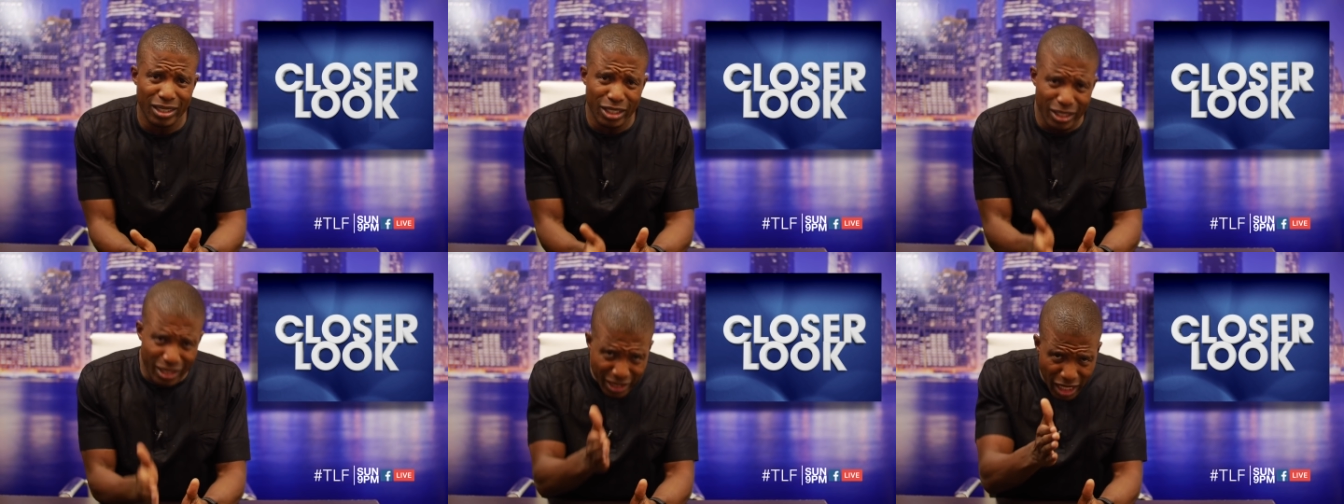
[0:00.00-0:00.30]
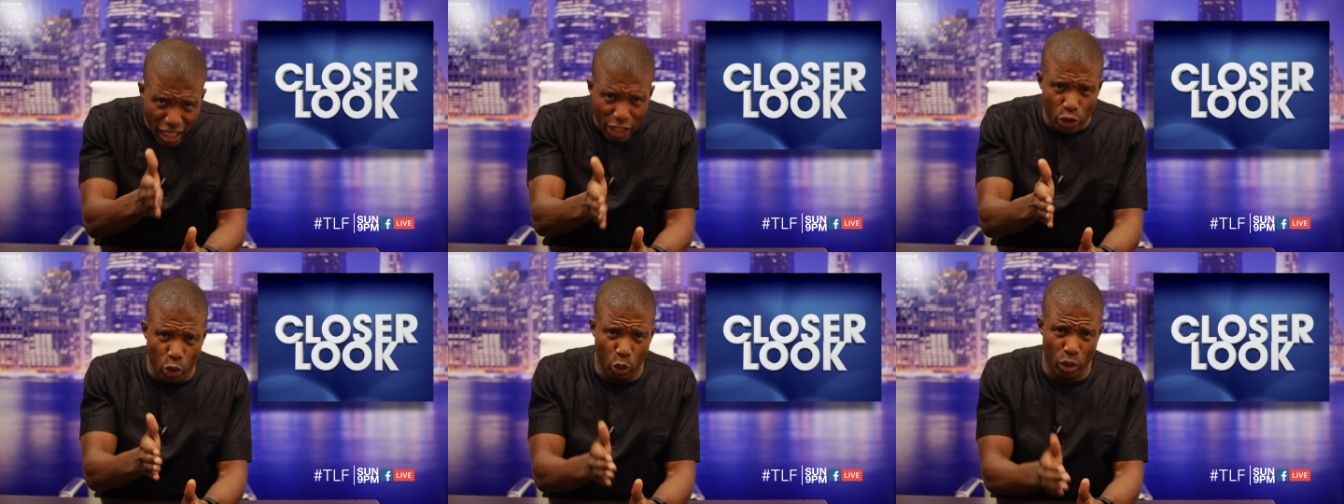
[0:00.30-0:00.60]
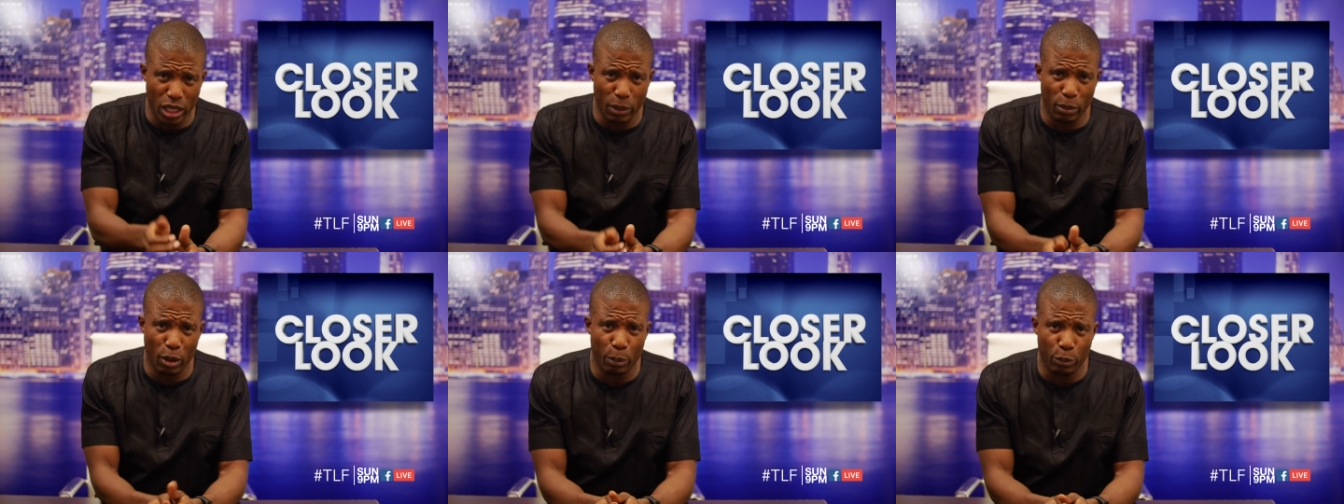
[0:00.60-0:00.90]
Start
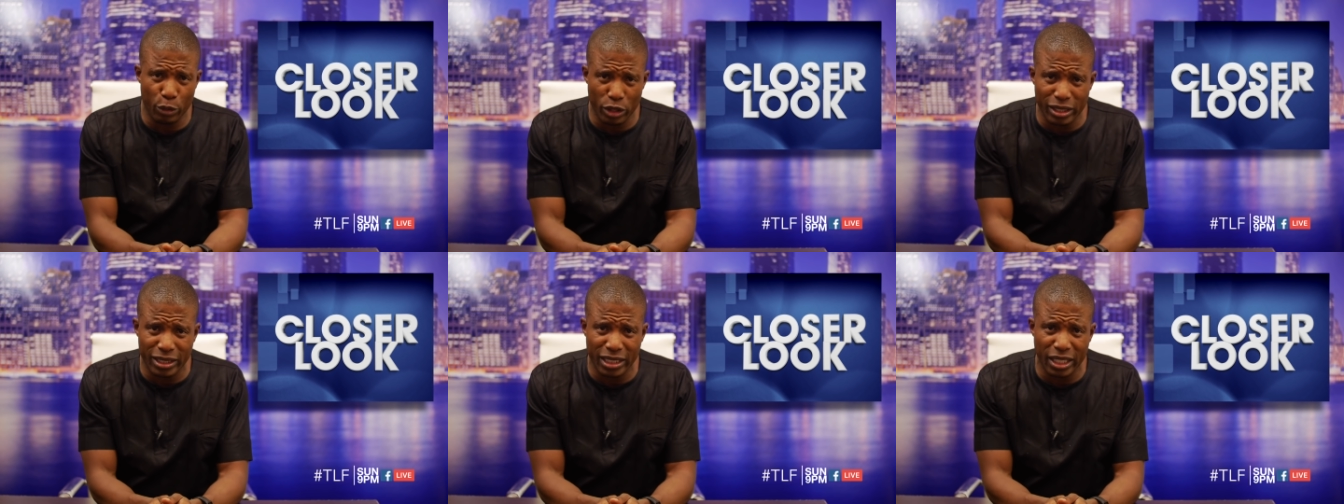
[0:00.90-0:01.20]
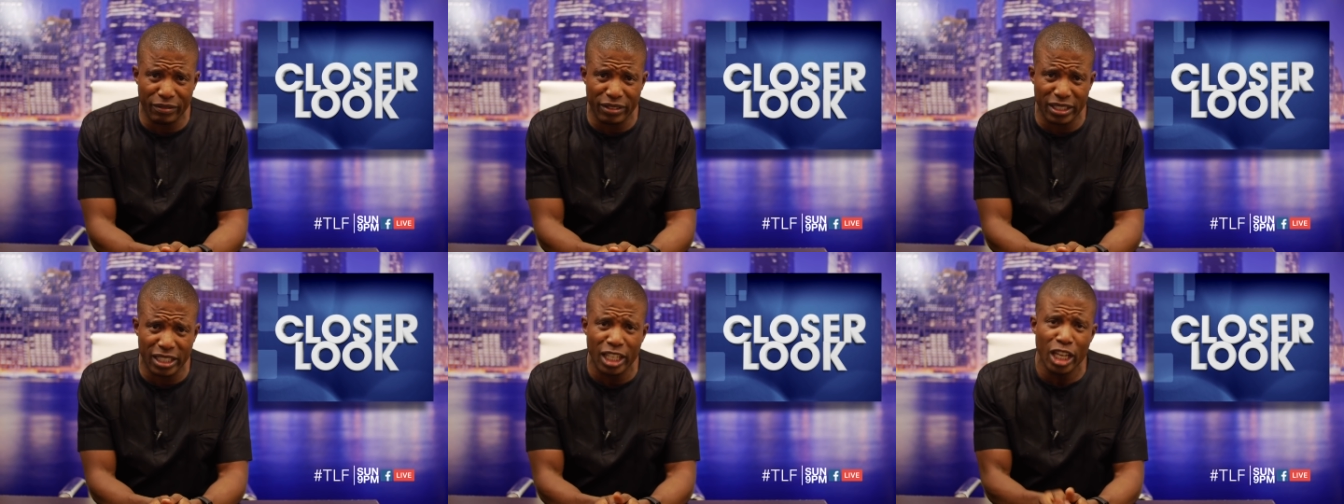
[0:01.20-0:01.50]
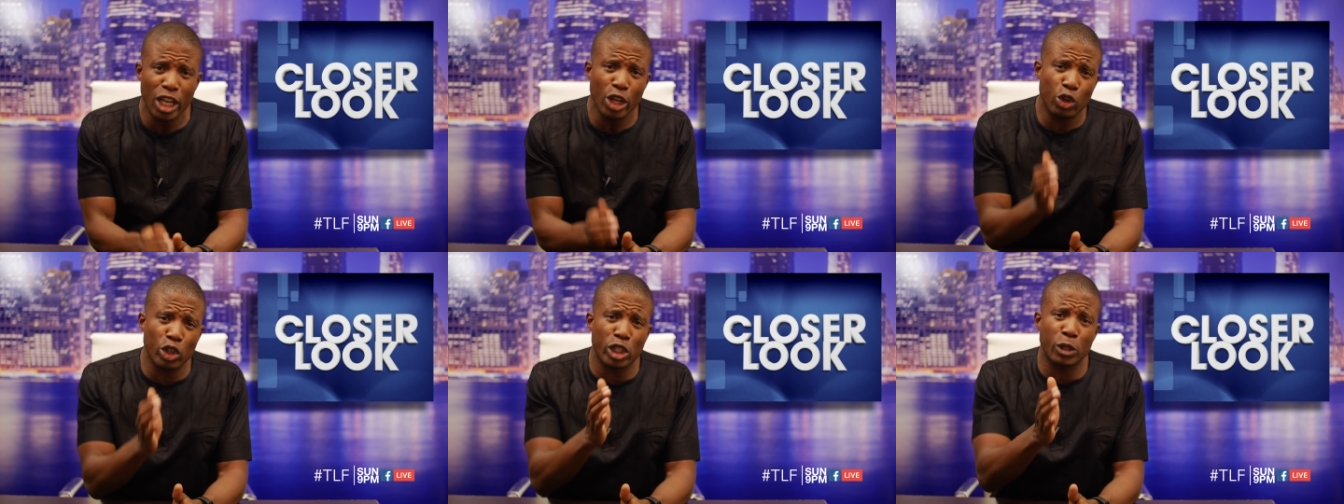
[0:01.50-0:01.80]
talking about productivity.
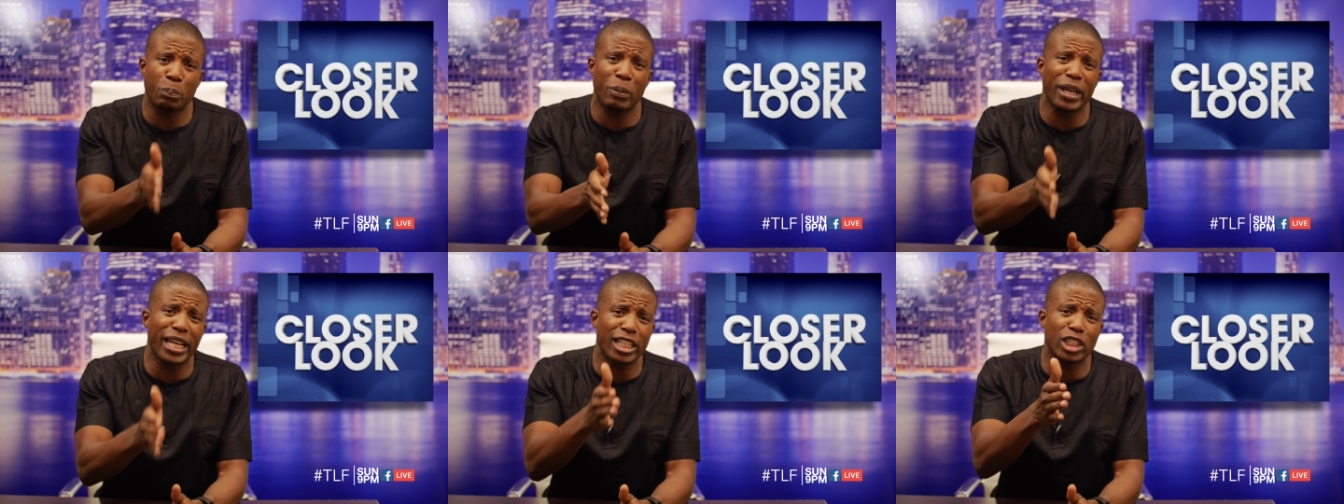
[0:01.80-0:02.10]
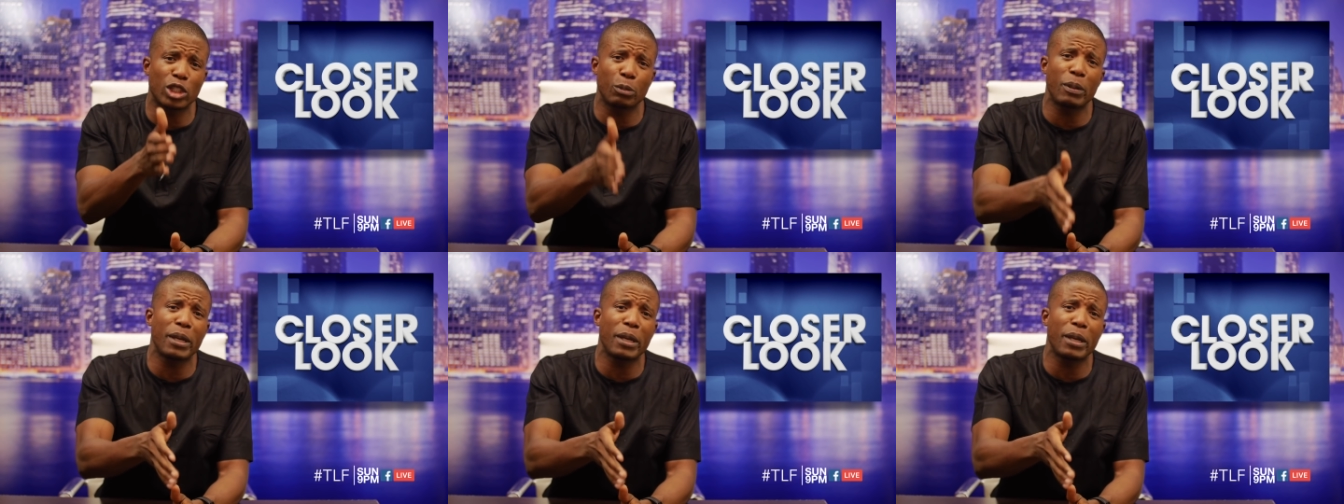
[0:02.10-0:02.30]
You're speaking to